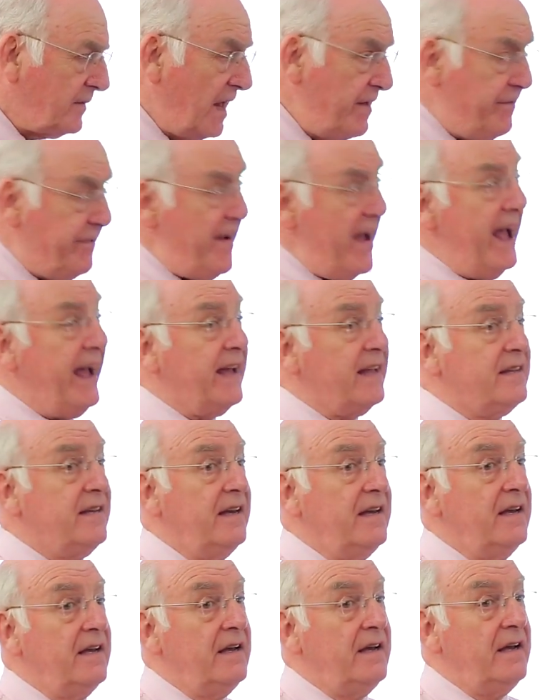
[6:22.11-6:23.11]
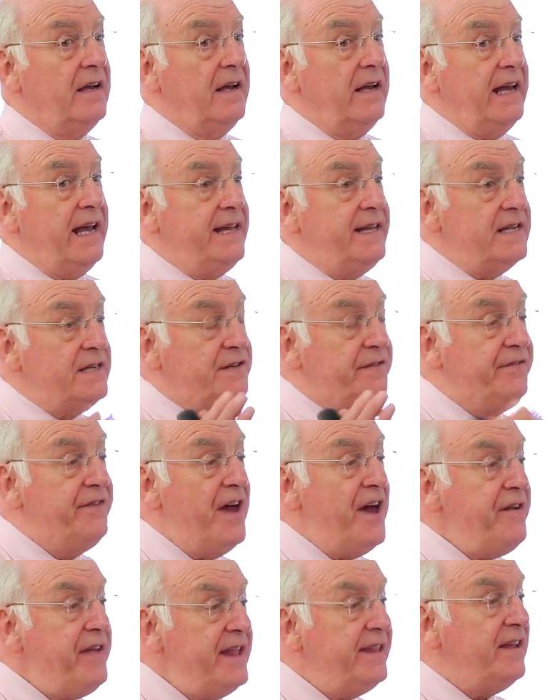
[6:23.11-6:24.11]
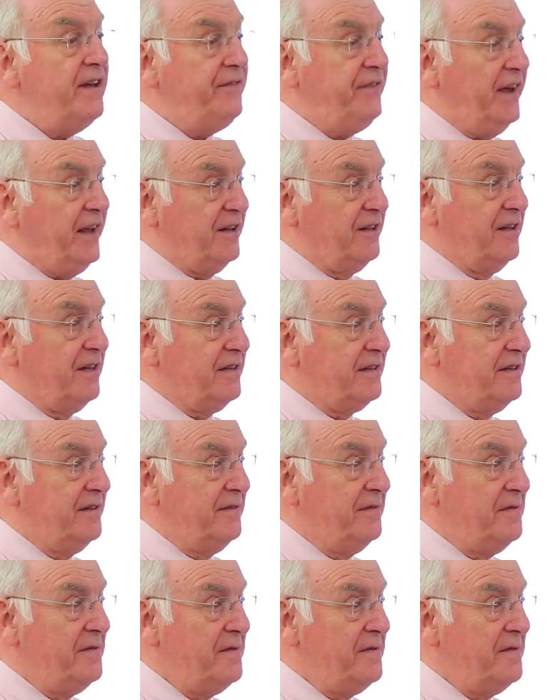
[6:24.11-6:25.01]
In fact, it is very difficult